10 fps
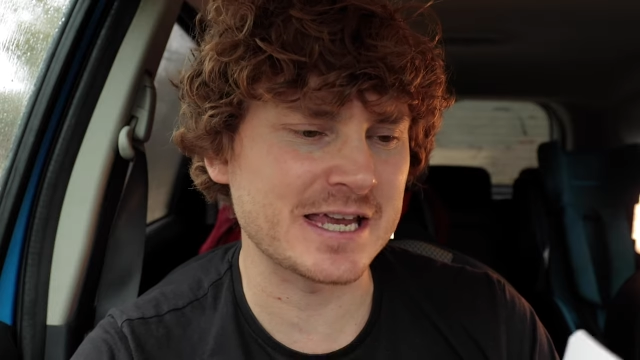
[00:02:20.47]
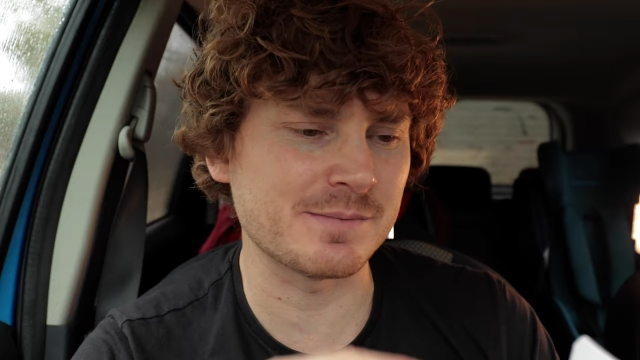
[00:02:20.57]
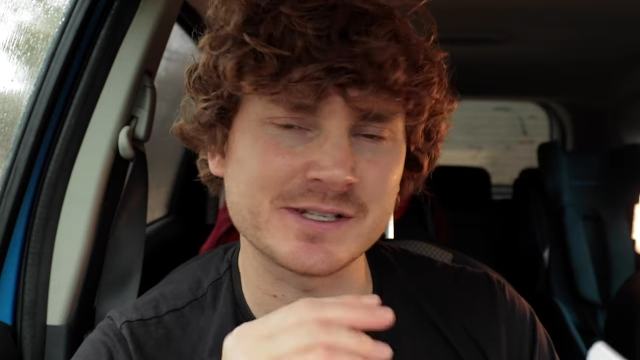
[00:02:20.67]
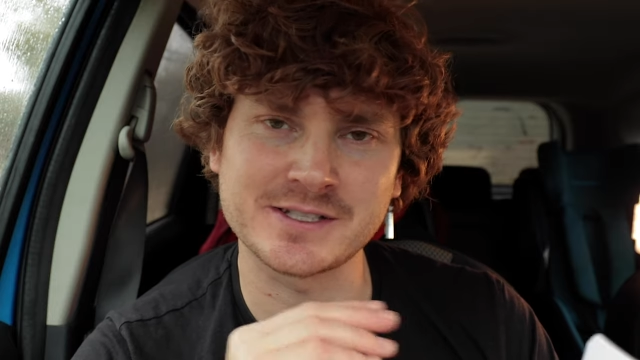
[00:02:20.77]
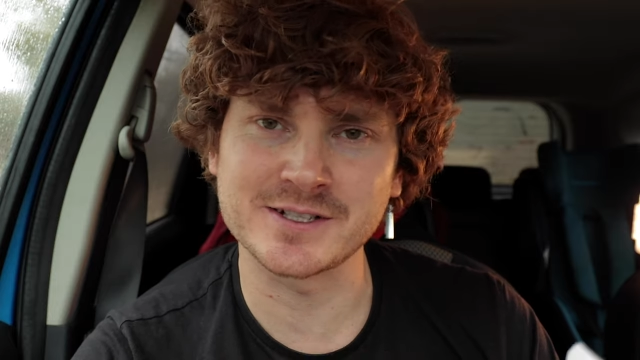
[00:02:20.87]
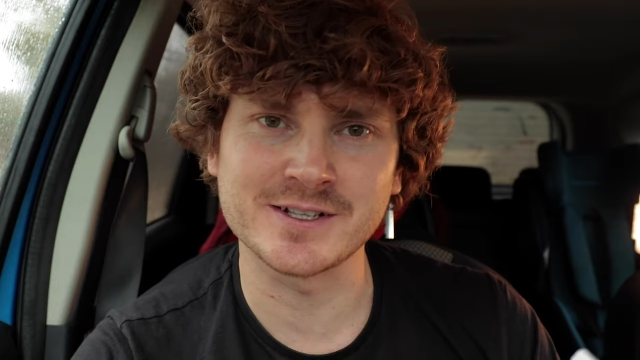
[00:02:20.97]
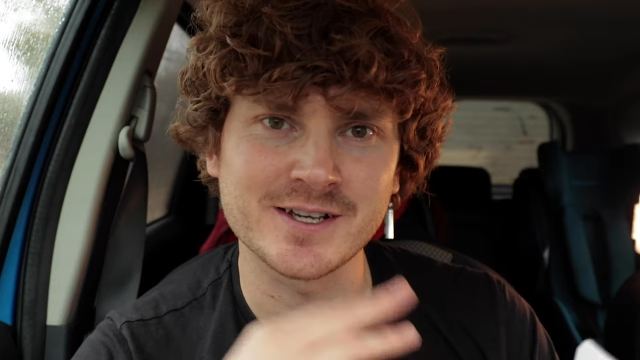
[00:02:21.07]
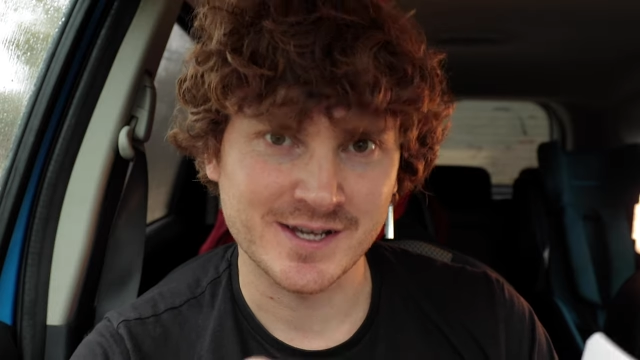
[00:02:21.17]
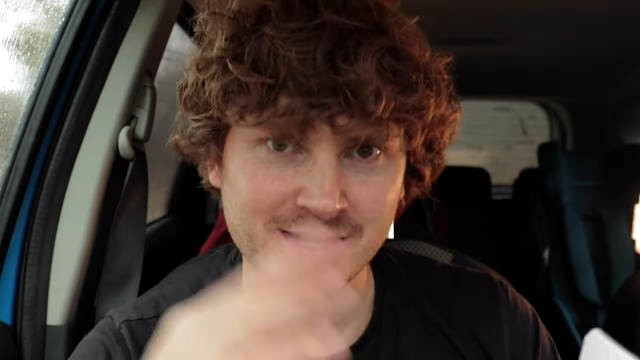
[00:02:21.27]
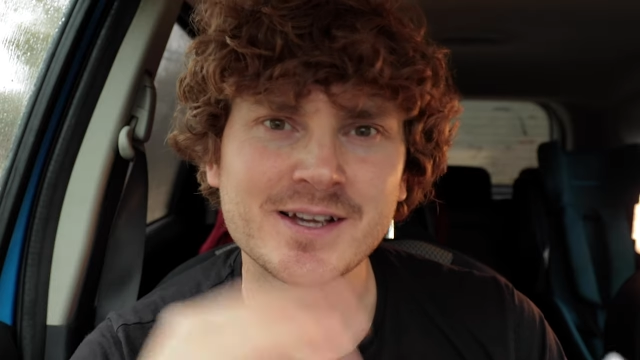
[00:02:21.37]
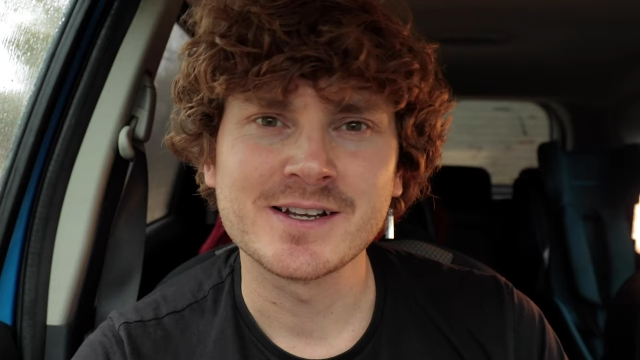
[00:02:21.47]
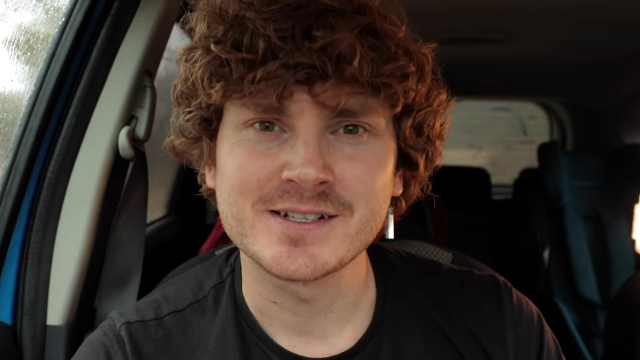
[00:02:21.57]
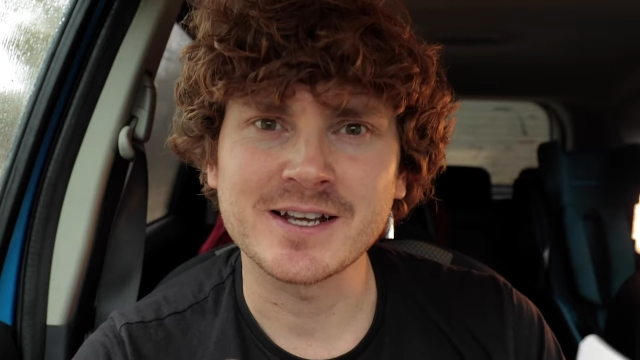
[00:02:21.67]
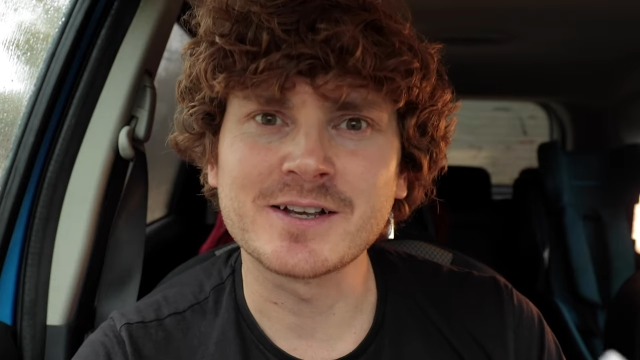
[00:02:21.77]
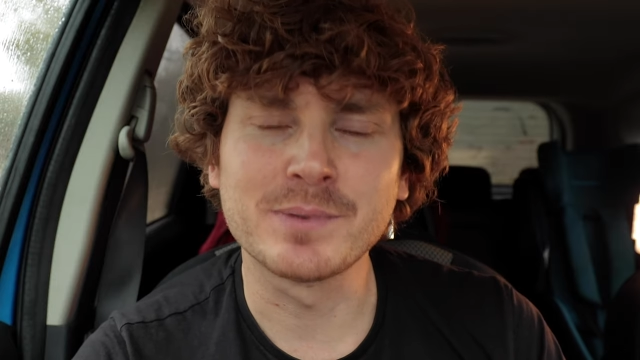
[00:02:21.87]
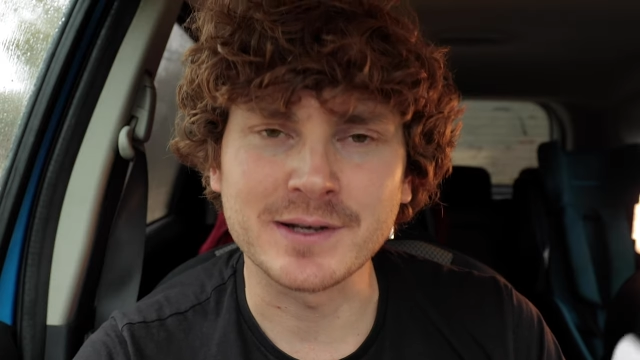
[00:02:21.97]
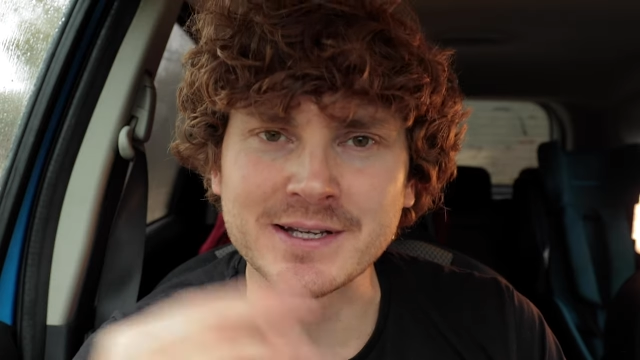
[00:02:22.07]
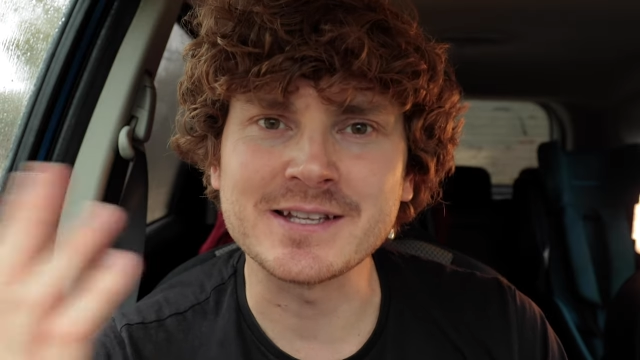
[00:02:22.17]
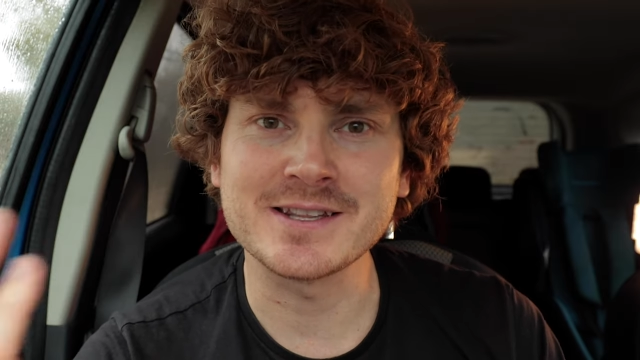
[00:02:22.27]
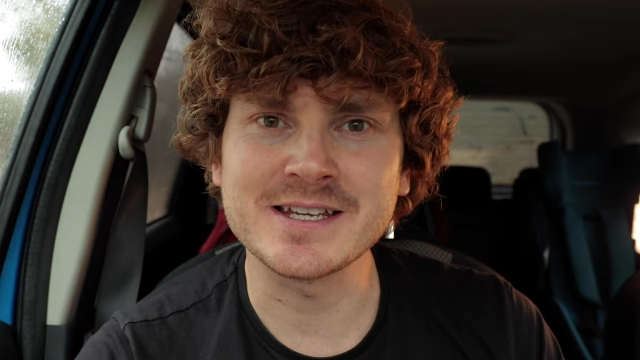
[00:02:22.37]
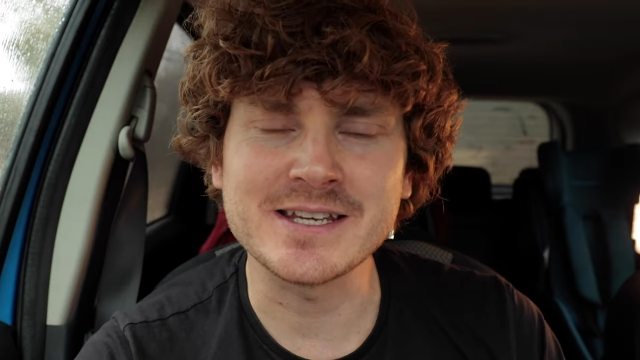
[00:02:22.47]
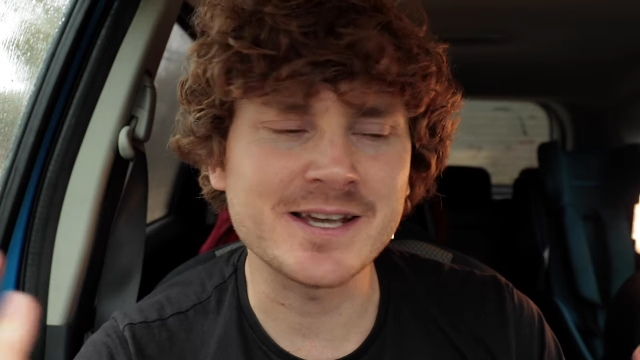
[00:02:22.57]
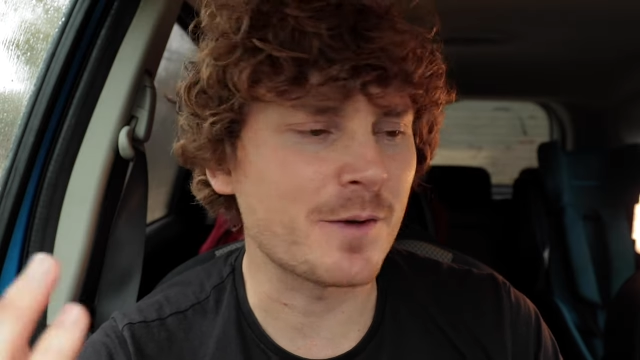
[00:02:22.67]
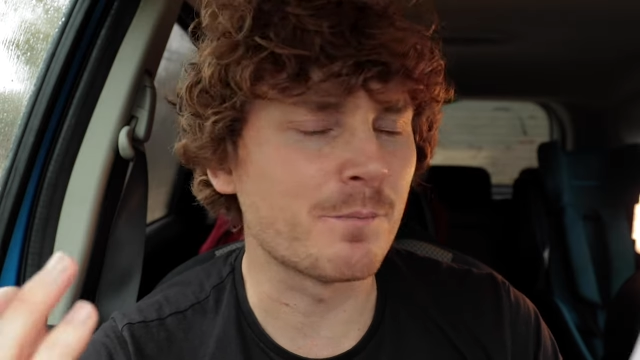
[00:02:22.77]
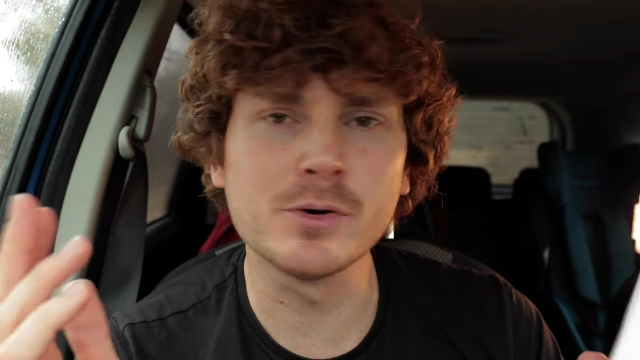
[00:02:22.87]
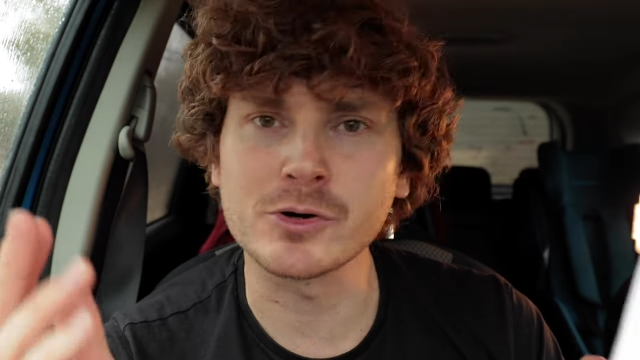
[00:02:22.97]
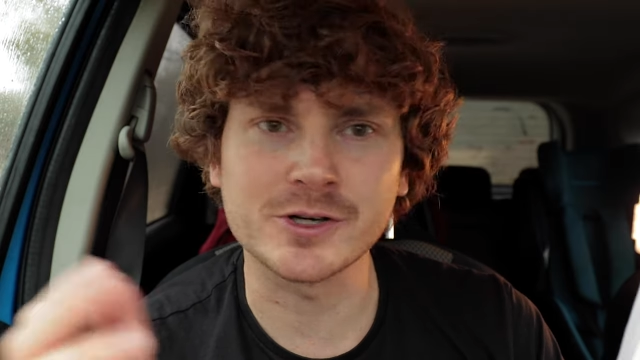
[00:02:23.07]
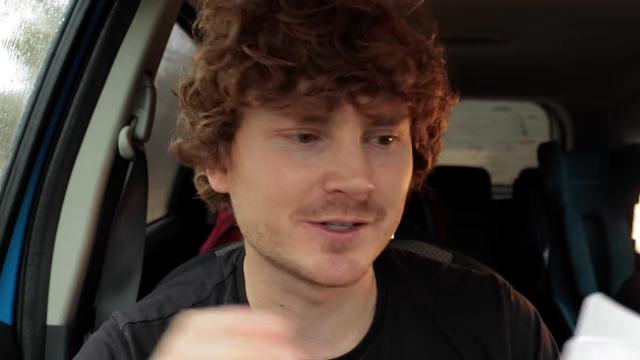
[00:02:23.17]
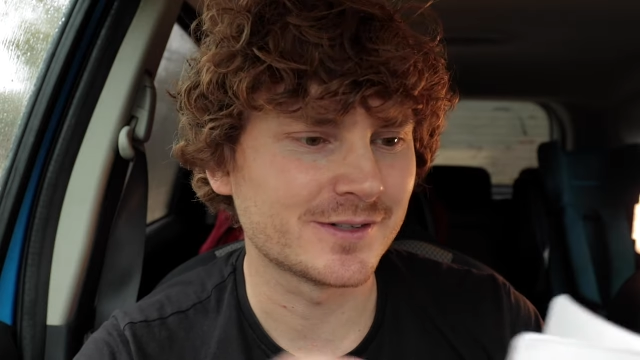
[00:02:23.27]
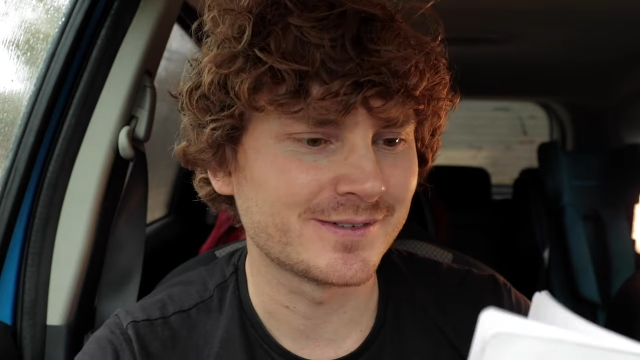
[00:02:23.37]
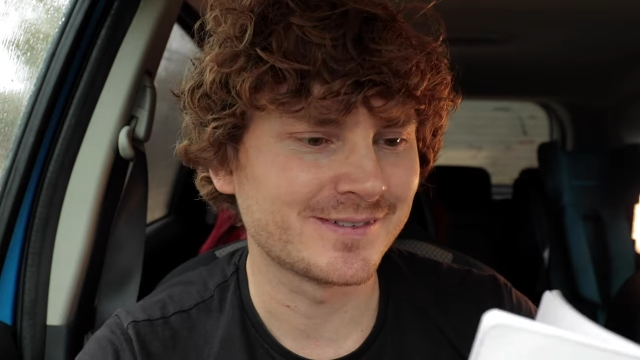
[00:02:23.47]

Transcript: aim is to, to complete the book.